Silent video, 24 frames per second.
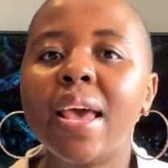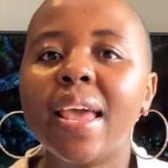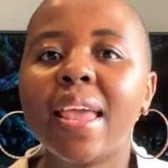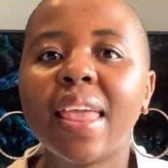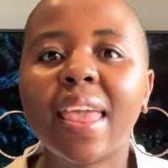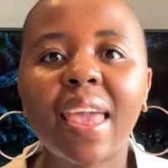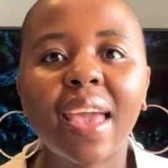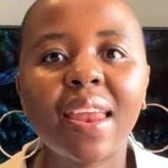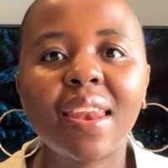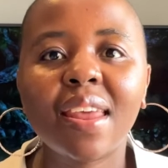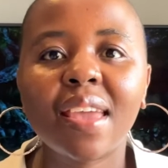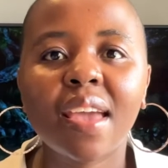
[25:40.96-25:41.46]

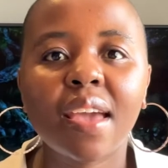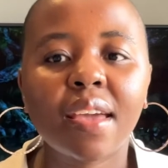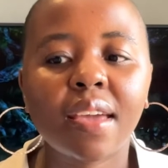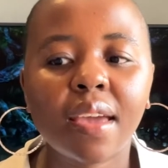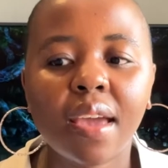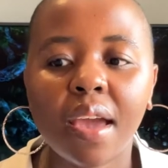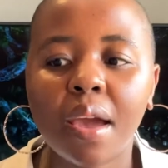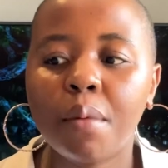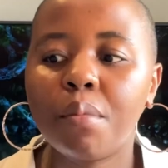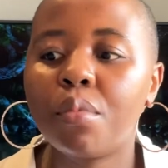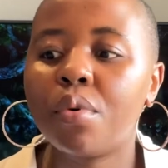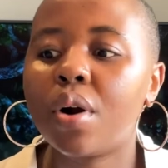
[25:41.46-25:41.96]
getting a
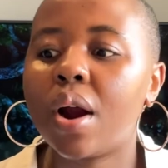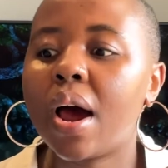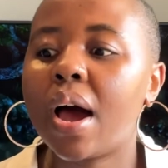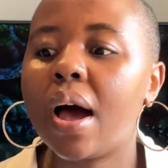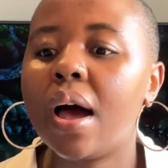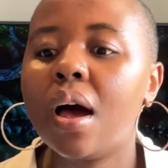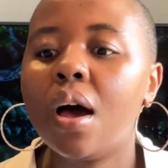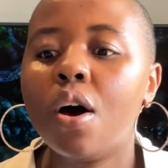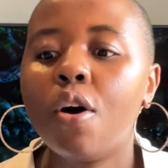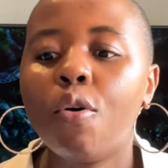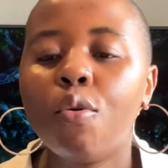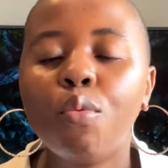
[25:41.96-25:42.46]
camera
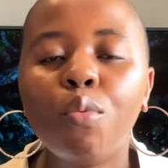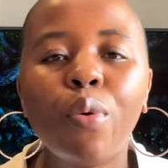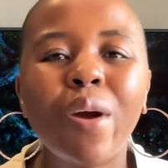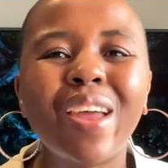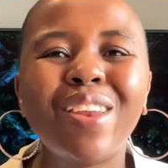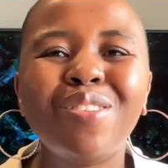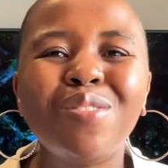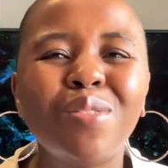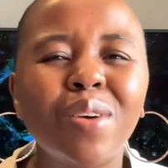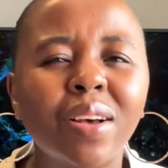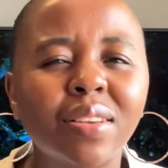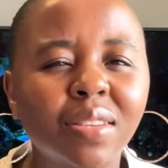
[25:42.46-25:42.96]

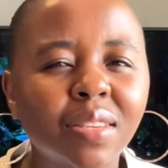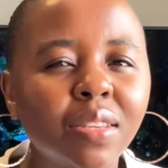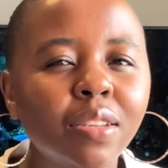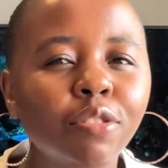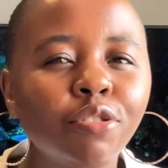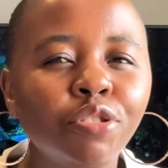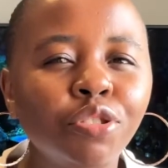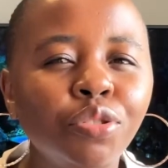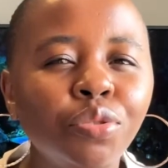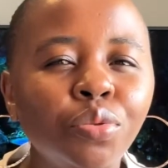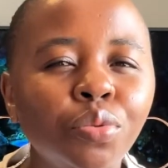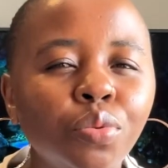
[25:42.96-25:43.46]
when you are still
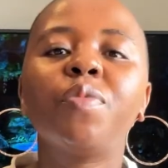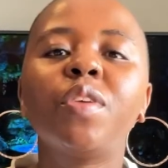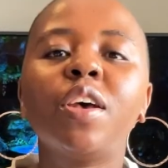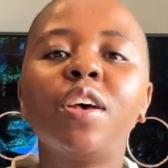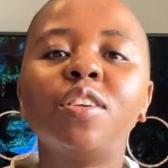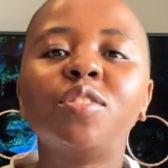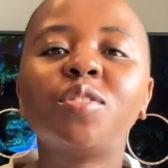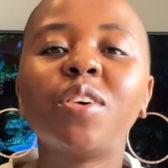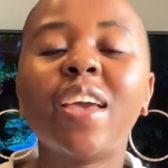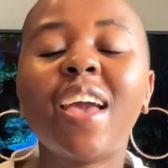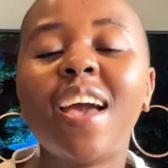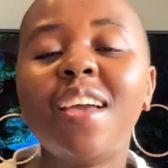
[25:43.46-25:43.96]
new.
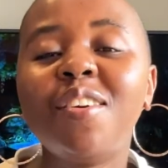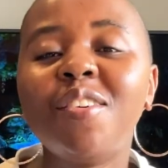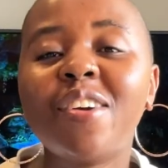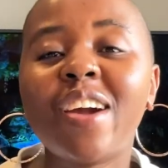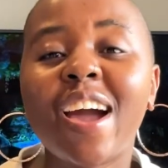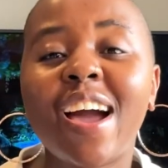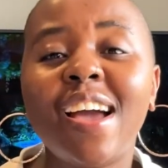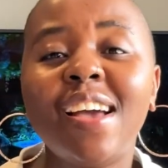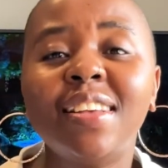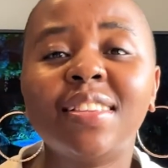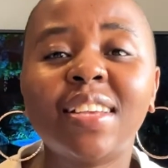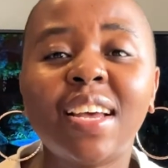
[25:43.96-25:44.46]
So yeah, you
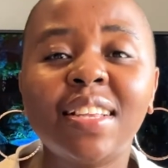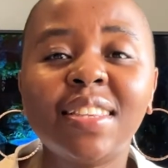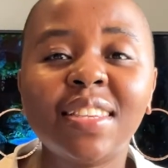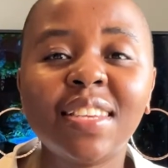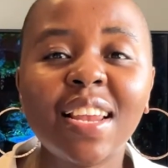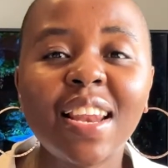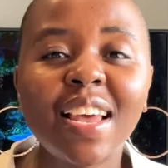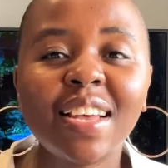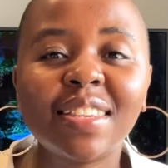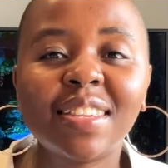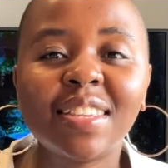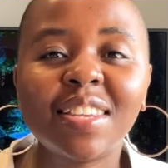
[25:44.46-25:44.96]
guys,
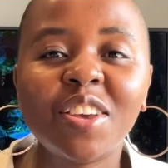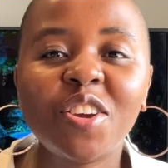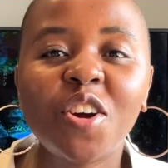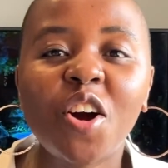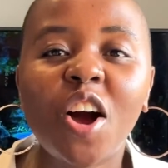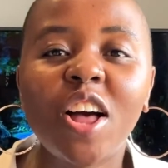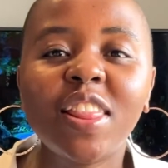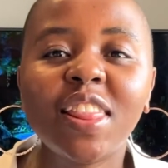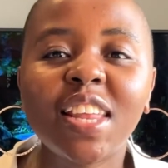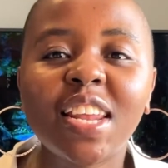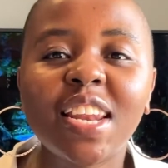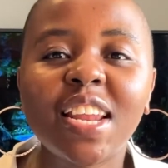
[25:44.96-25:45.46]
until I see you
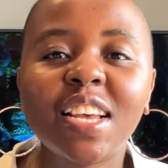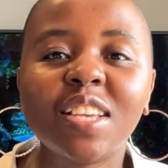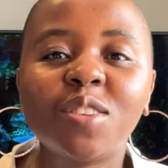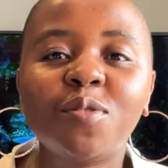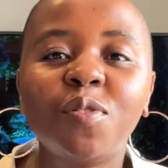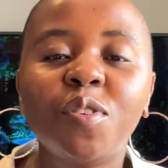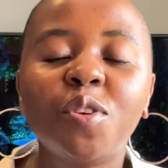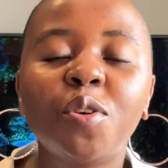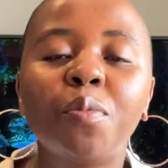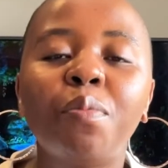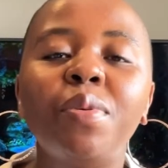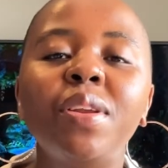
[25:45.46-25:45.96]
on the next
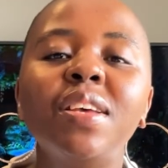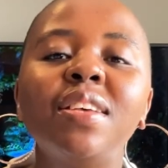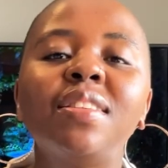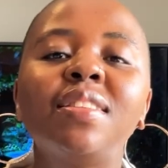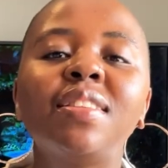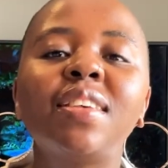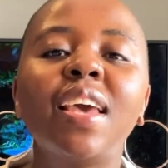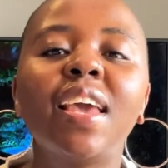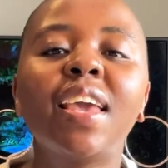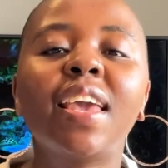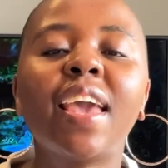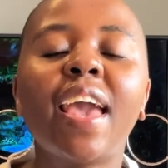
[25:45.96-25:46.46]
video, please
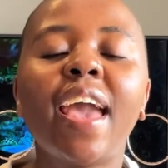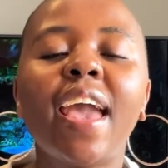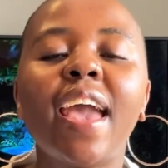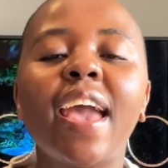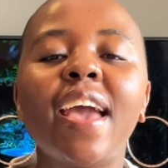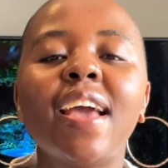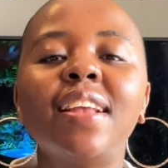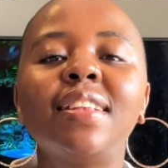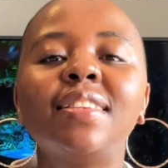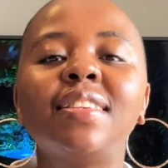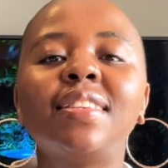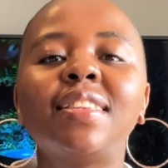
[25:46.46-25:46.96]
take care
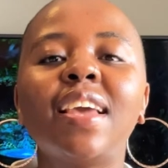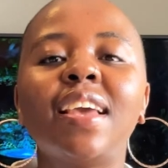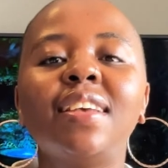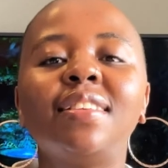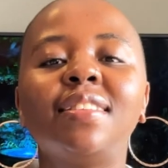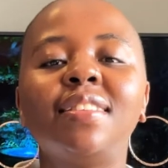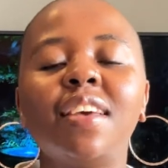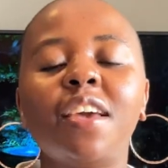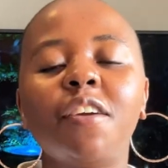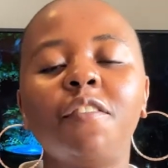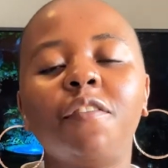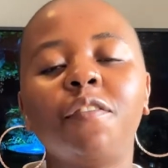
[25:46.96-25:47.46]
and stay
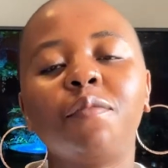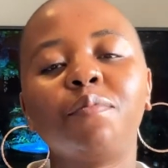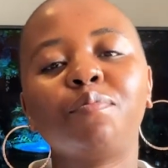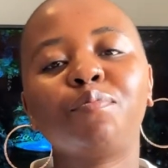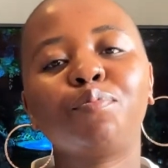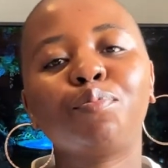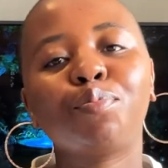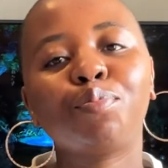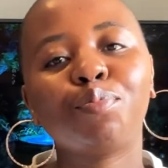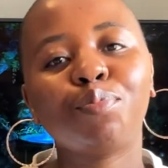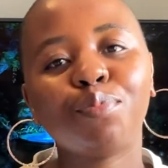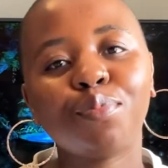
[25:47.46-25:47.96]
safe.
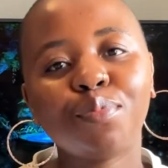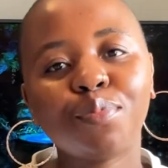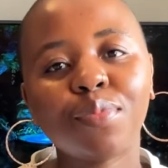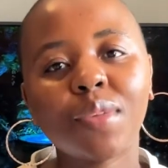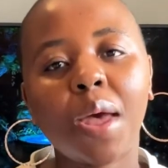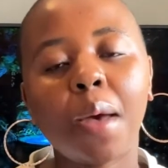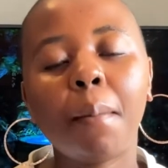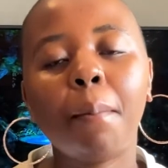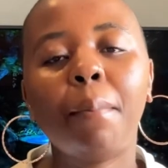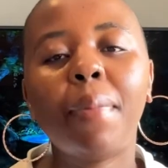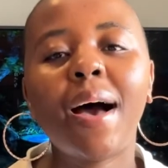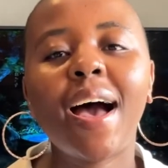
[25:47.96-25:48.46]

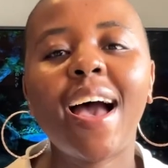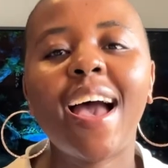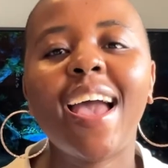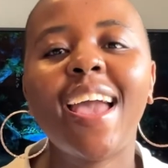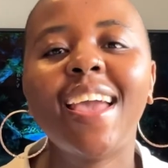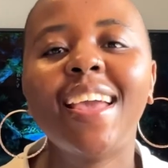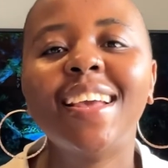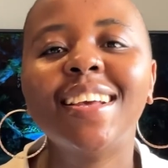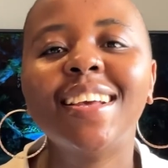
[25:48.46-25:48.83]
Bye.